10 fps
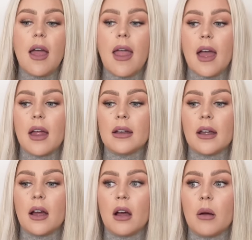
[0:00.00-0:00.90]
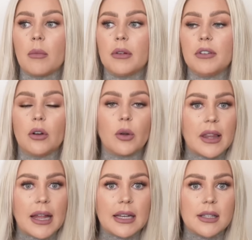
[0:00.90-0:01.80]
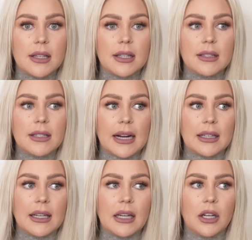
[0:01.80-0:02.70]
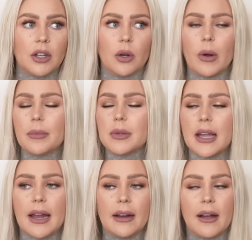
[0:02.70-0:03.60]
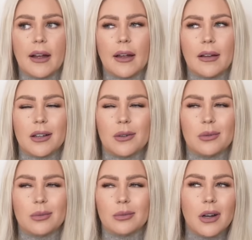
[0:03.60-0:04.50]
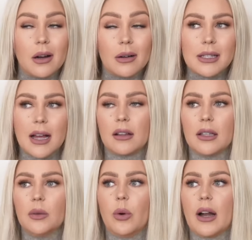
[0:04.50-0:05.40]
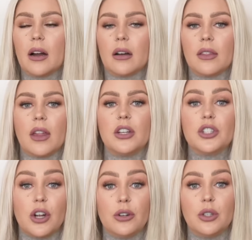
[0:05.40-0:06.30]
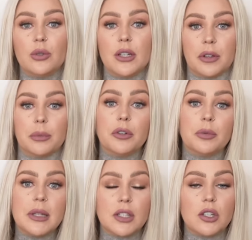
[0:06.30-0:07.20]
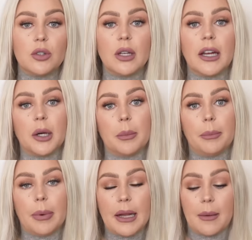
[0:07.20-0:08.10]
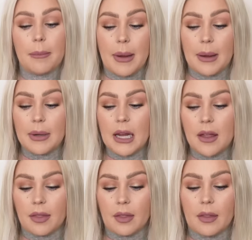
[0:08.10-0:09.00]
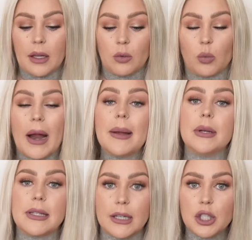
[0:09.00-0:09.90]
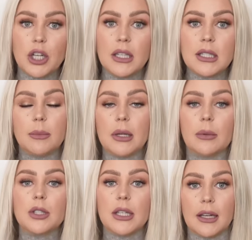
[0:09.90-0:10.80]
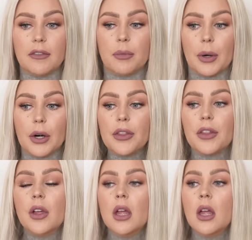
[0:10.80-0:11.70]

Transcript: And um, if you don't know what that is, it's a technique or a website. I, I don't know exactly where they show you different movements to do to get your baby in like right position to be able to give birth.